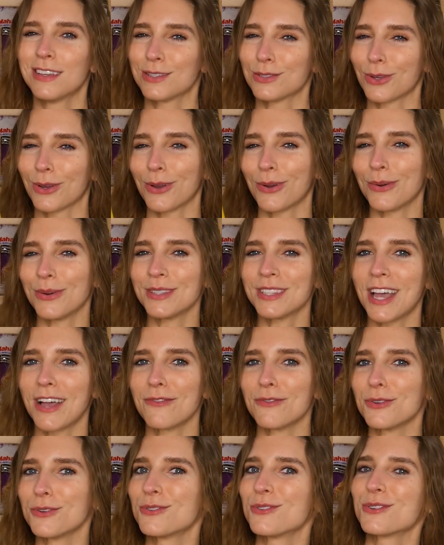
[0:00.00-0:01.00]
So I always
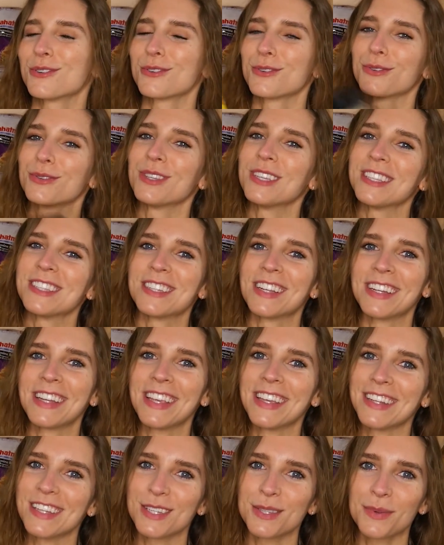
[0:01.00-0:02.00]
have nutritional yeast on
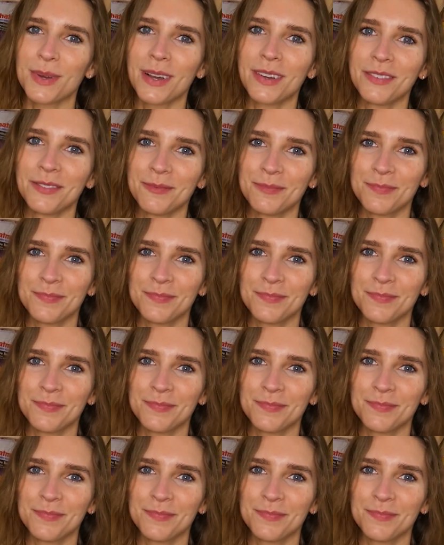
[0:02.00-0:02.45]
hand as well.